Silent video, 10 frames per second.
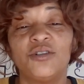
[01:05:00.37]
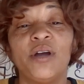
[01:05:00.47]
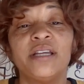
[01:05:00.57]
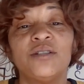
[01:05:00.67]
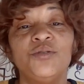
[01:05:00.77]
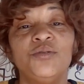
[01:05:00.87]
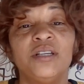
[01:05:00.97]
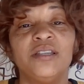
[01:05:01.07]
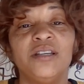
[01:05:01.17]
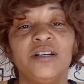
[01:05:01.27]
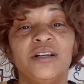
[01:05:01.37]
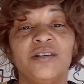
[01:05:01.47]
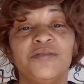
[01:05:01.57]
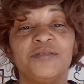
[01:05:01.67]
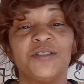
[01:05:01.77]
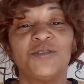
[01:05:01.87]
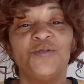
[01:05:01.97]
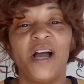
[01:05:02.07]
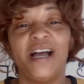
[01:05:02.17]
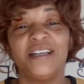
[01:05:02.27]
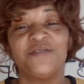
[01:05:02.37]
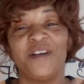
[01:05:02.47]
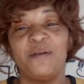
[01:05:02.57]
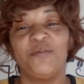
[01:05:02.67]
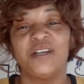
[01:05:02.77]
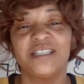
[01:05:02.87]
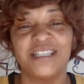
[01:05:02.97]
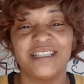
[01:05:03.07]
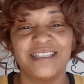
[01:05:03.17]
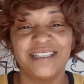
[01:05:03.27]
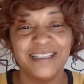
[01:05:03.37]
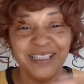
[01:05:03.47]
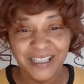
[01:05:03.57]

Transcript: Gratitude and love, the two highest vibrations.